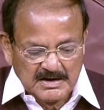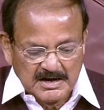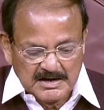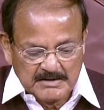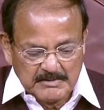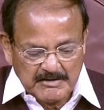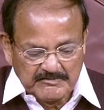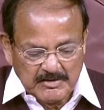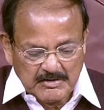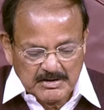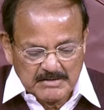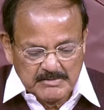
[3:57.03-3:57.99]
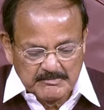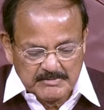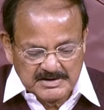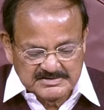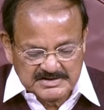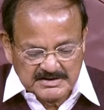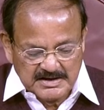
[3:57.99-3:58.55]
On behalf of all
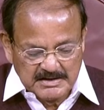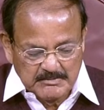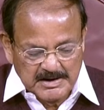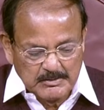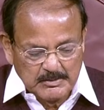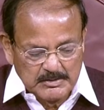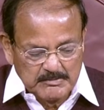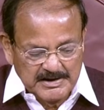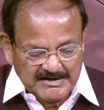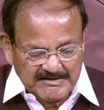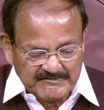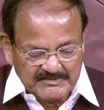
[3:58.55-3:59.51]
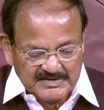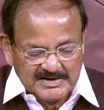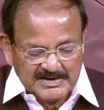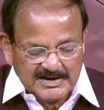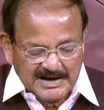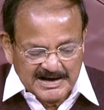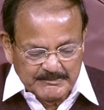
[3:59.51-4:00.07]
members and on my own behalf,
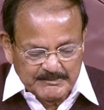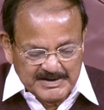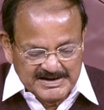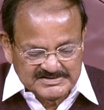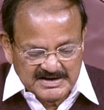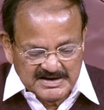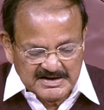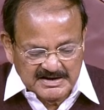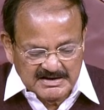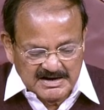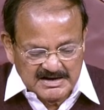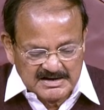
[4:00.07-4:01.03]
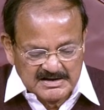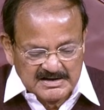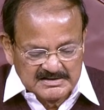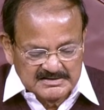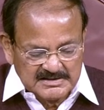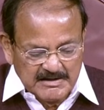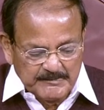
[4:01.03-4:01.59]
I place on record
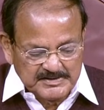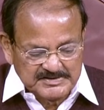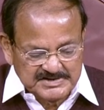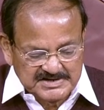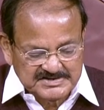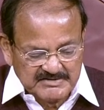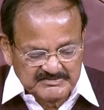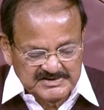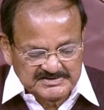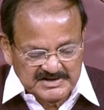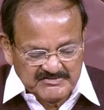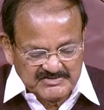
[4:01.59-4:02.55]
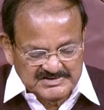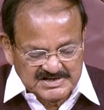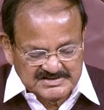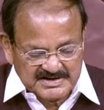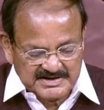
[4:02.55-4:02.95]
the appreciation of the services